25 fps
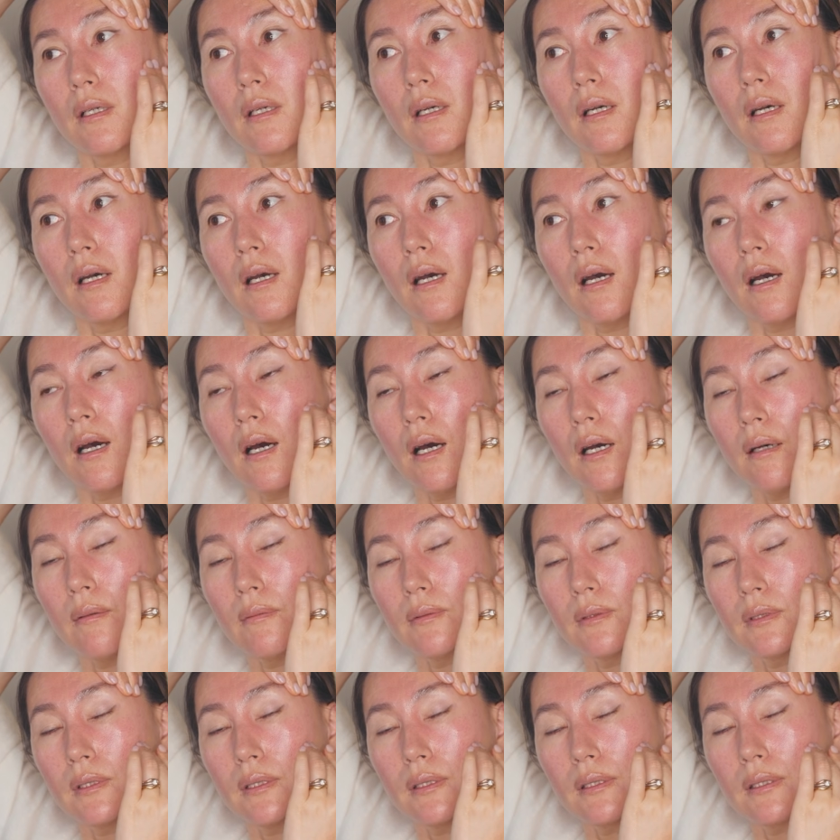up to
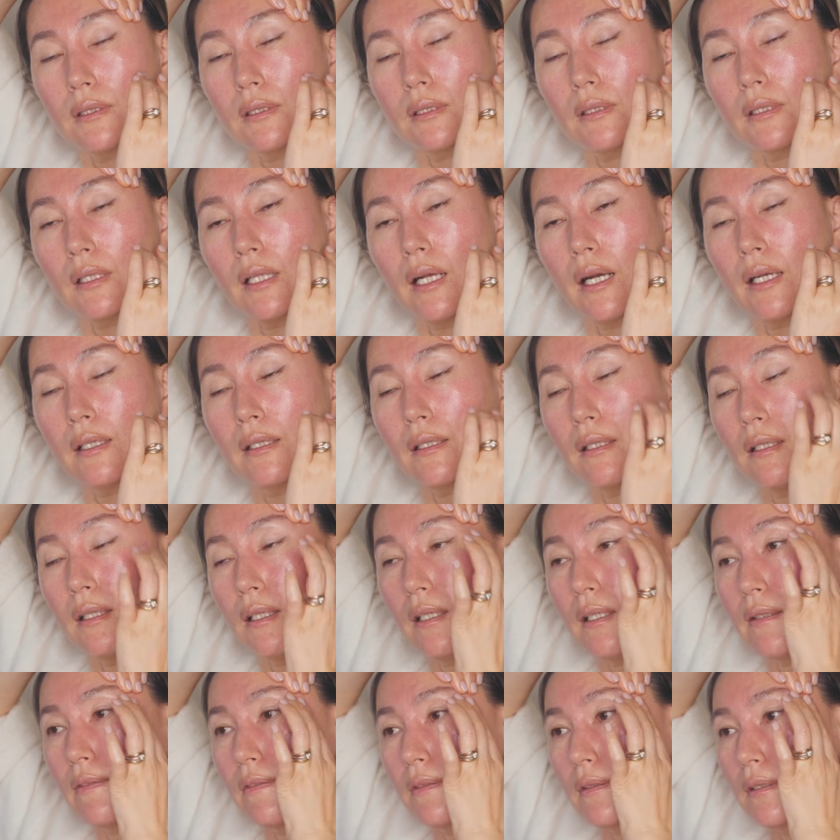slightly
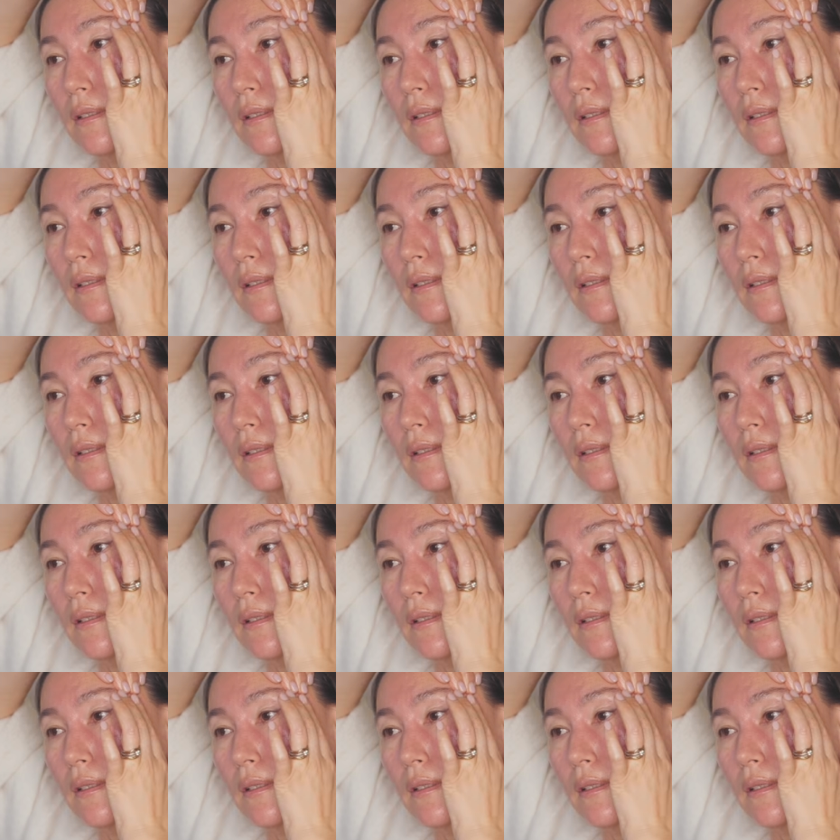lift.